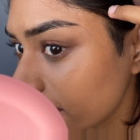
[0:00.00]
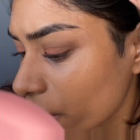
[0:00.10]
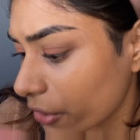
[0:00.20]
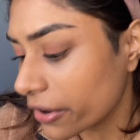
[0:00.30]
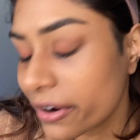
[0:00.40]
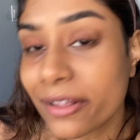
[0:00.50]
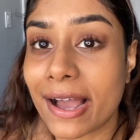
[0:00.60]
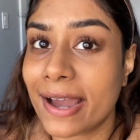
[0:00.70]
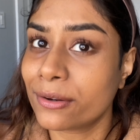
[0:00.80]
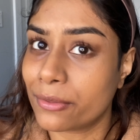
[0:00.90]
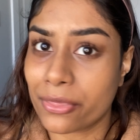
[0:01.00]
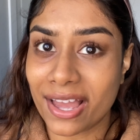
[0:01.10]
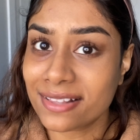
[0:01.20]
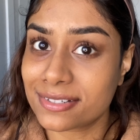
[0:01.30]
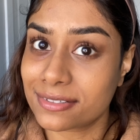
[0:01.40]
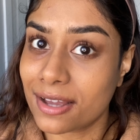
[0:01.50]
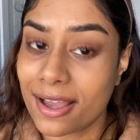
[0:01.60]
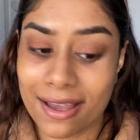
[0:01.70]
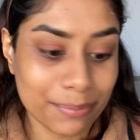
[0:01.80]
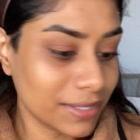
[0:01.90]
Girl, that did not
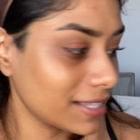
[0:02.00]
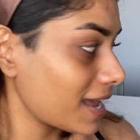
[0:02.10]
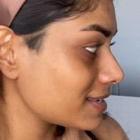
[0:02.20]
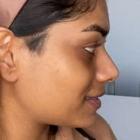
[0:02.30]
happen last